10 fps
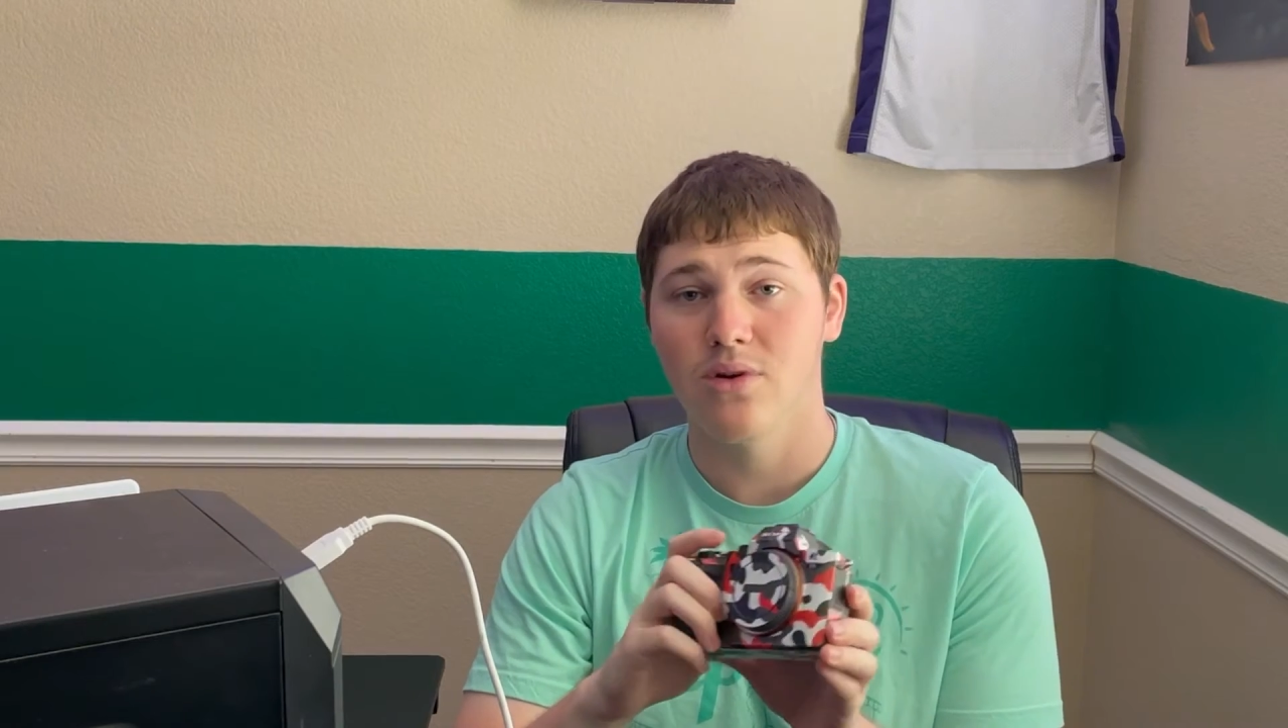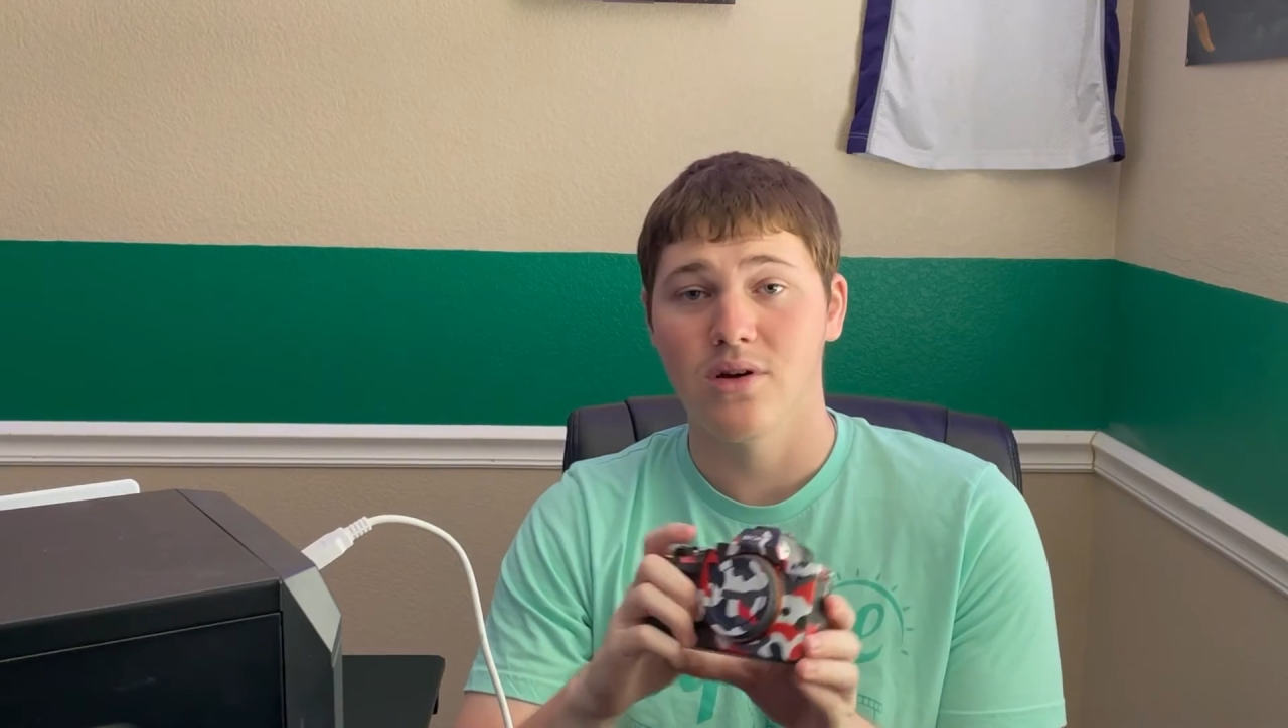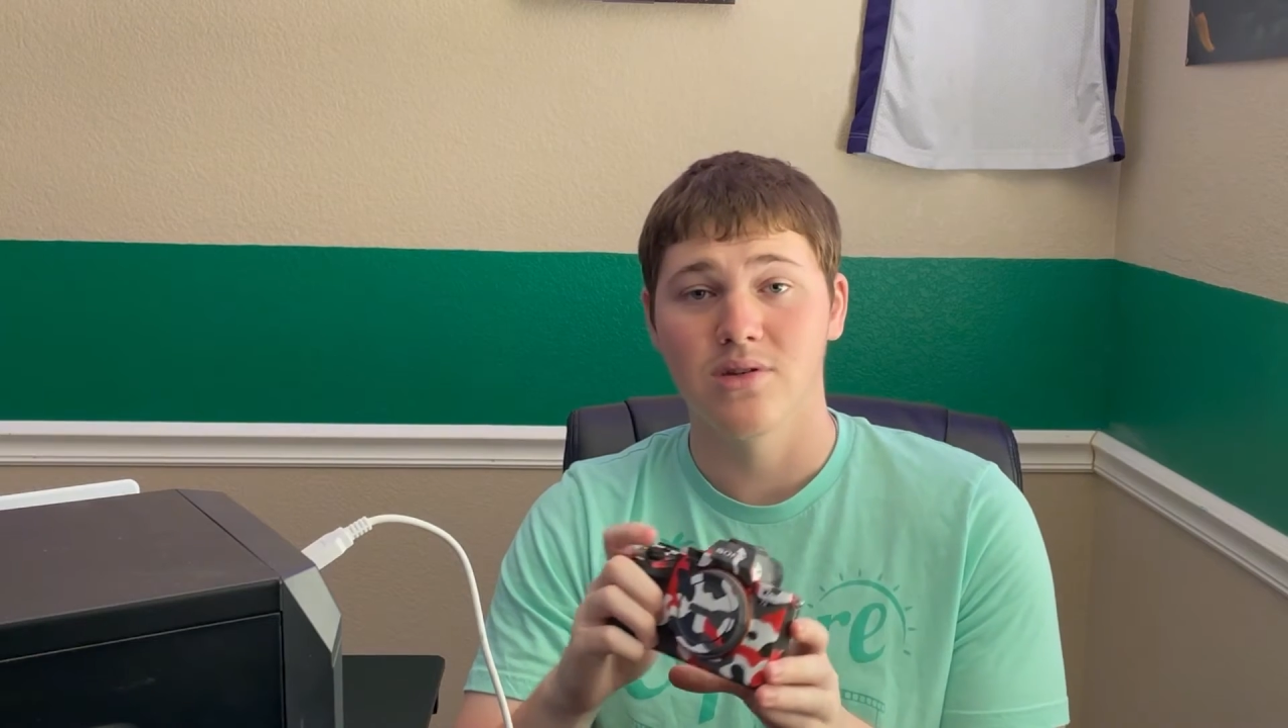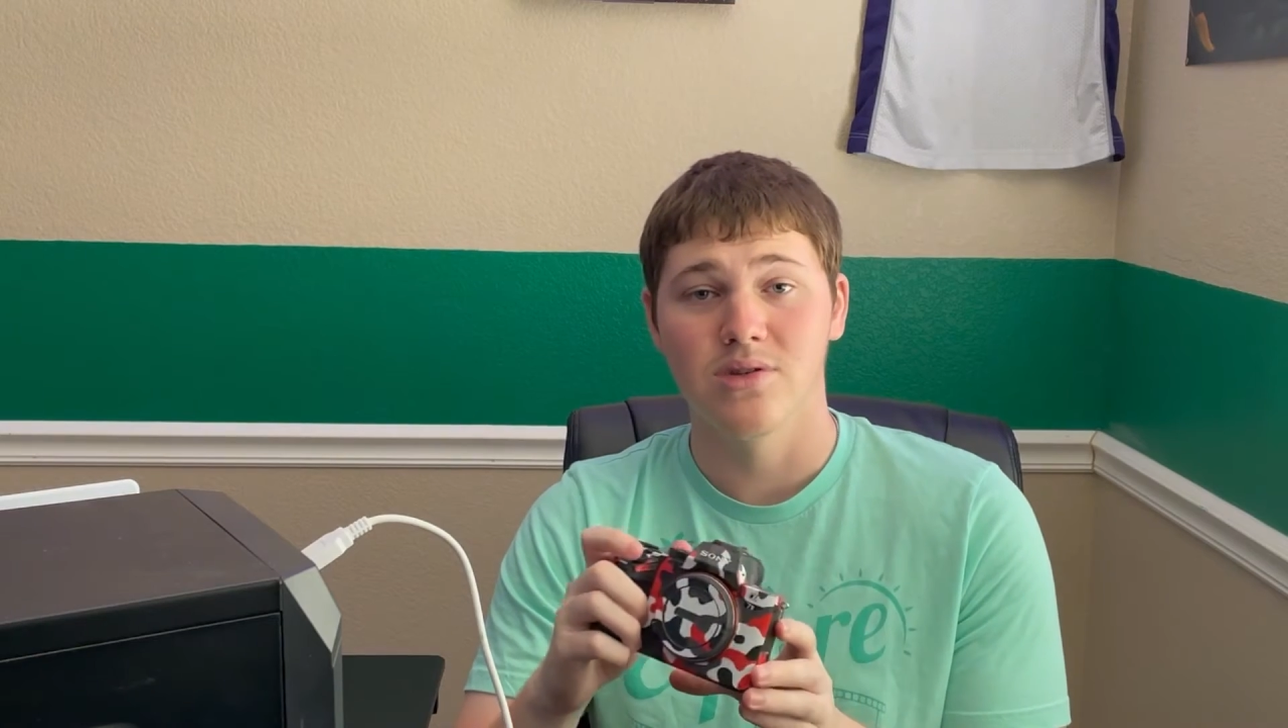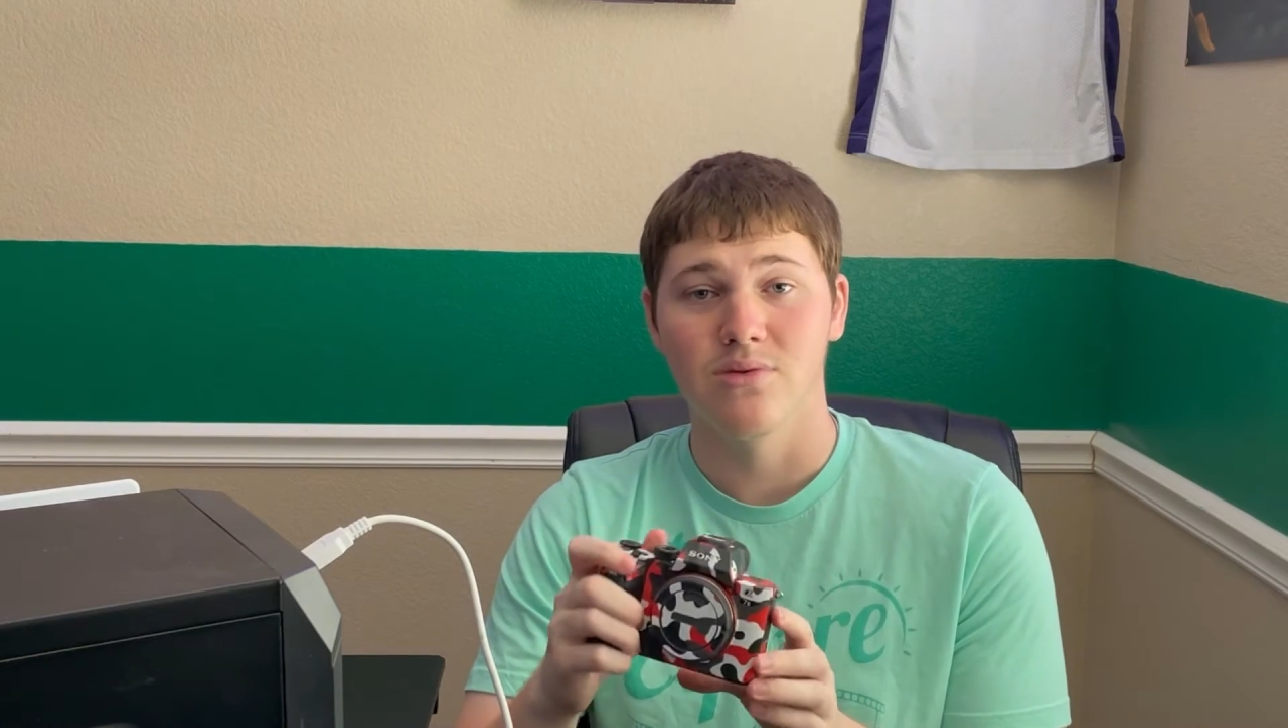
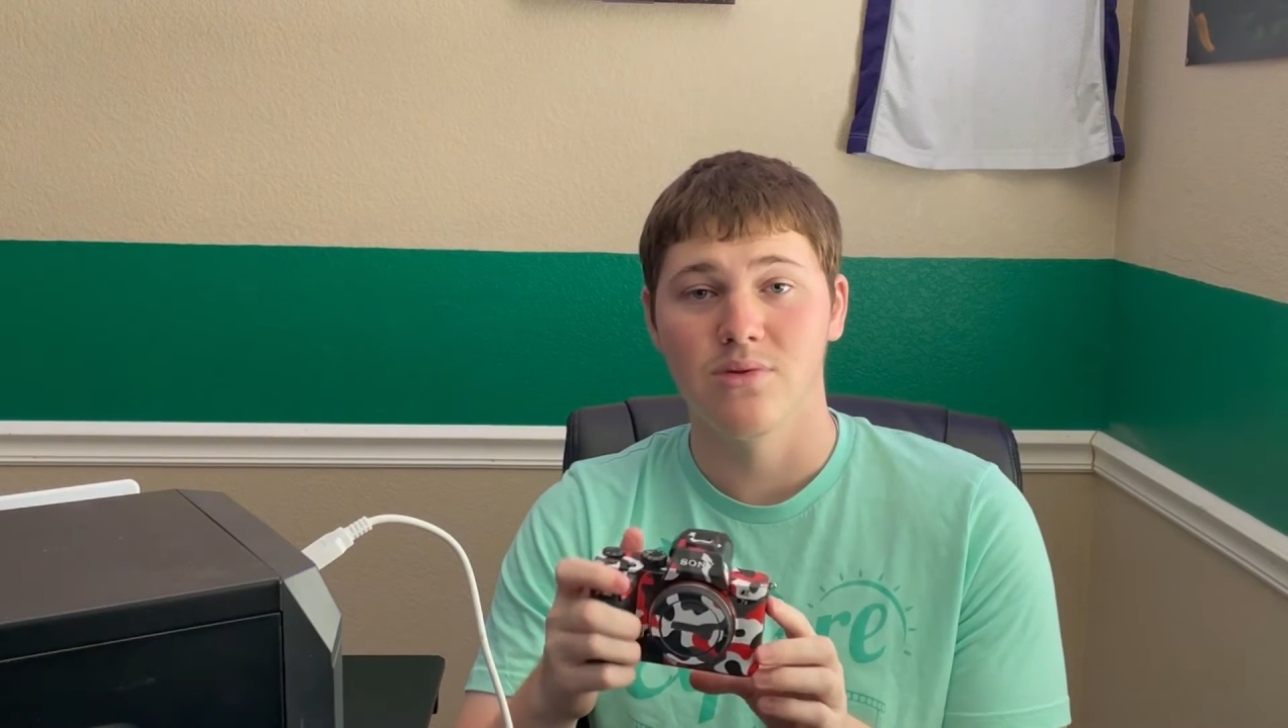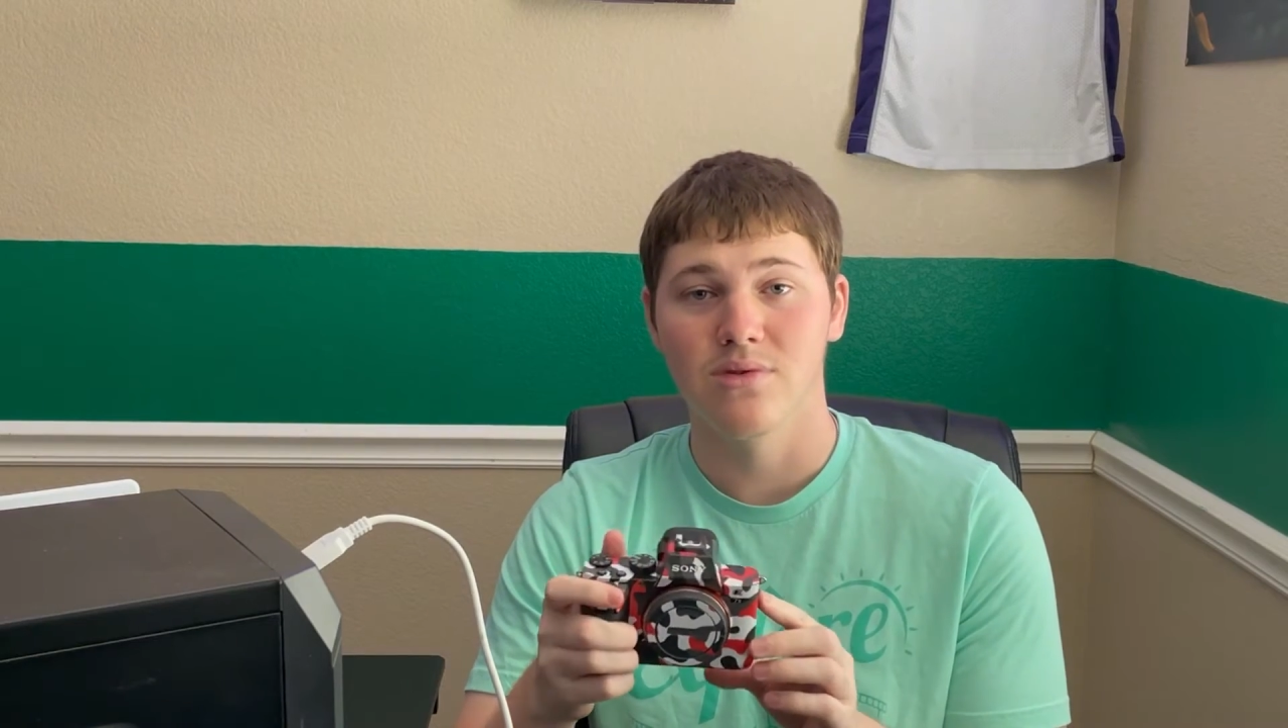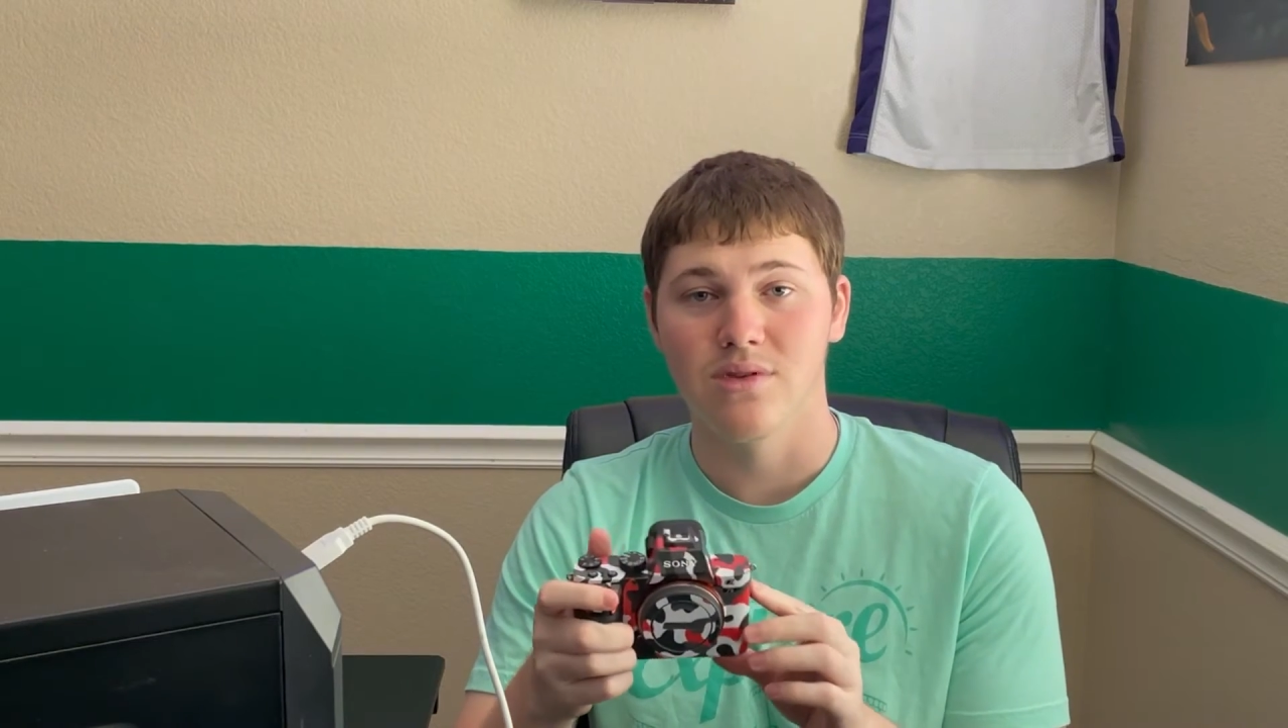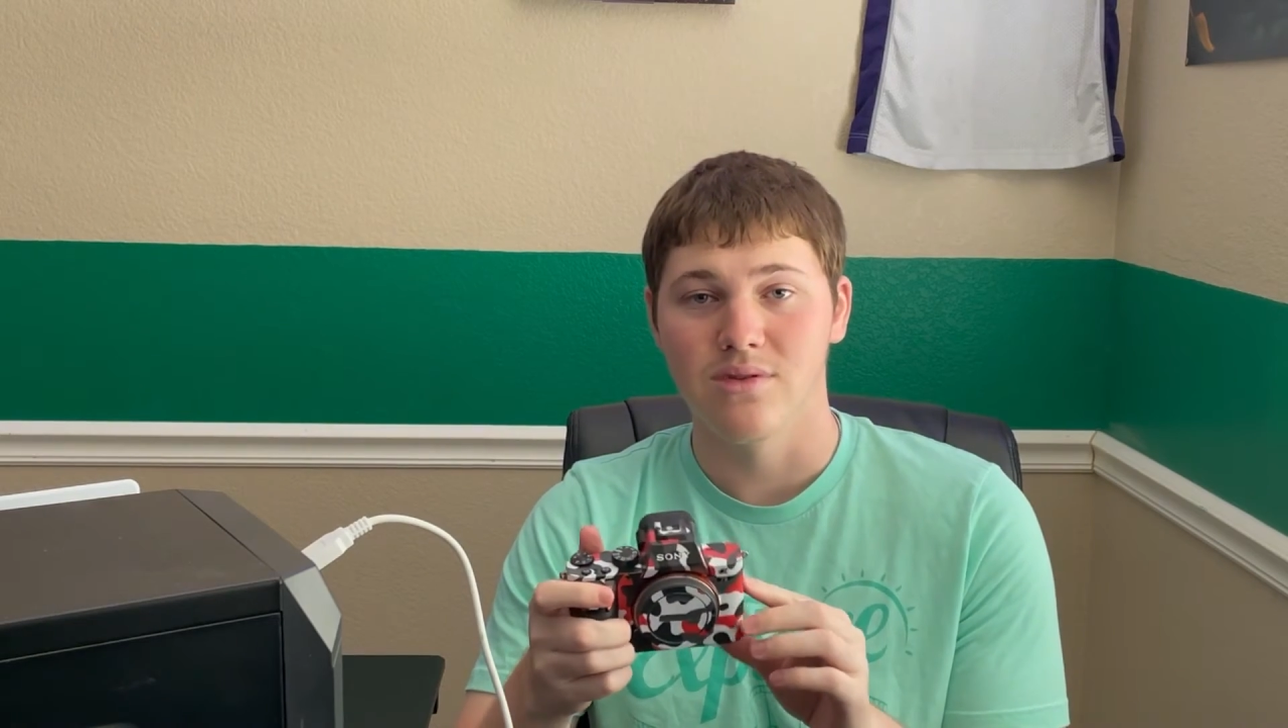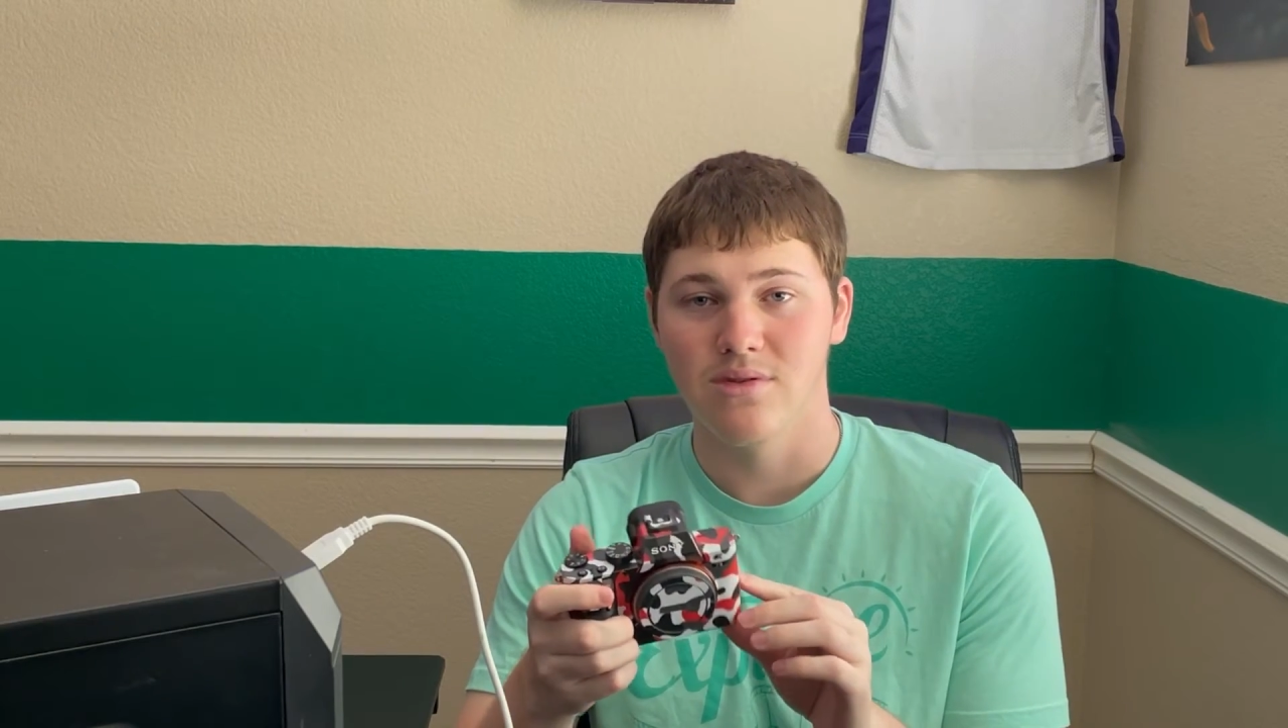honestly
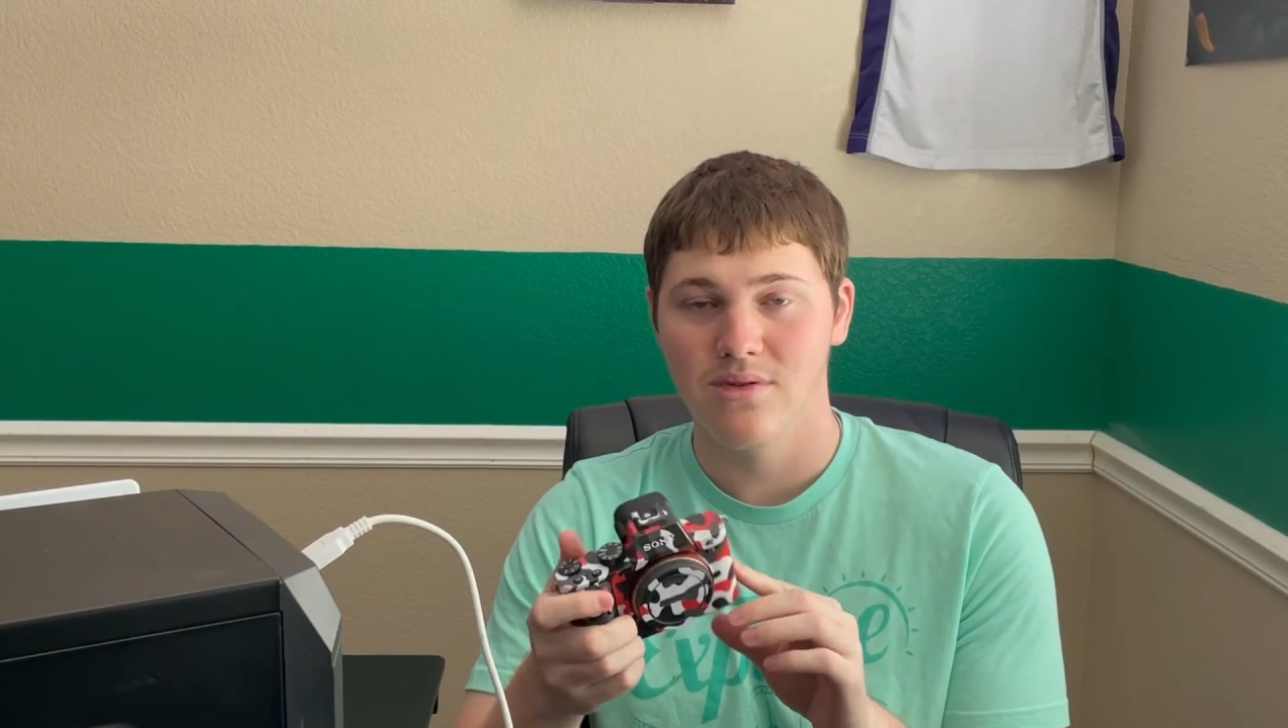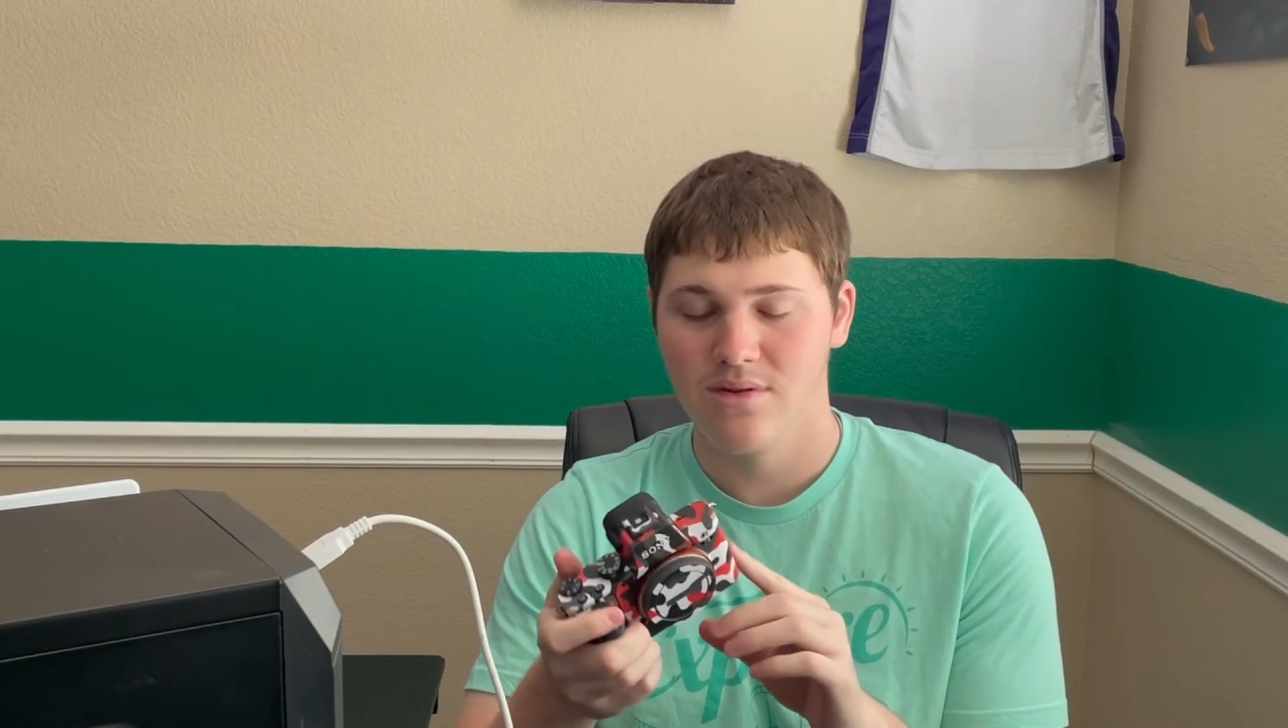worth it.